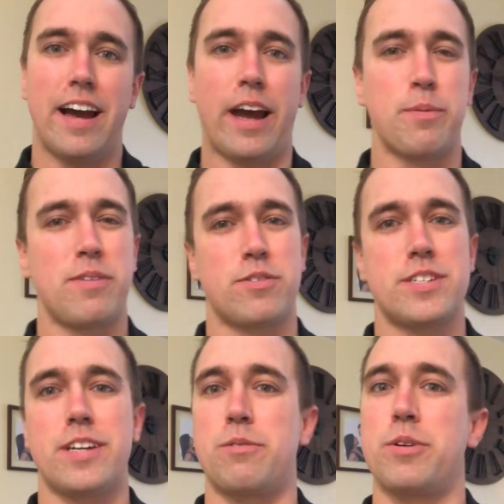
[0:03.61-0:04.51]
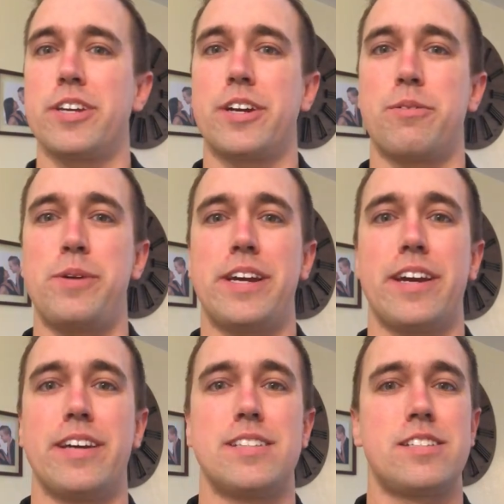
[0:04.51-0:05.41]
I hope everyone's had a really good
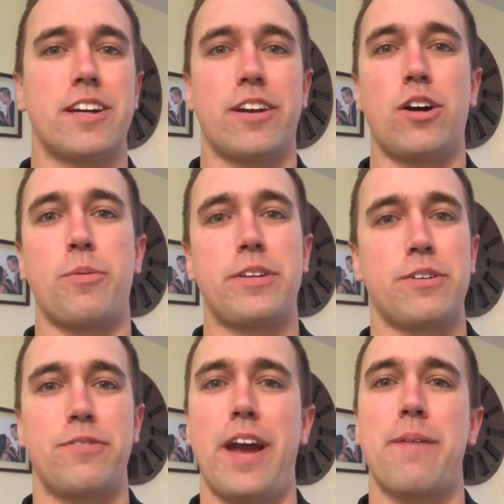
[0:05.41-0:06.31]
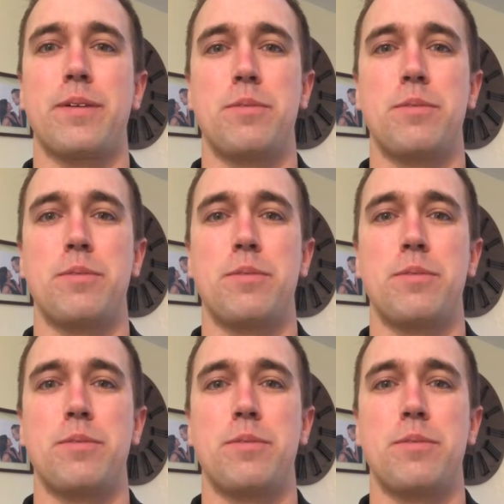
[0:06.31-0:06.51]
weekend, stuck at home with your family,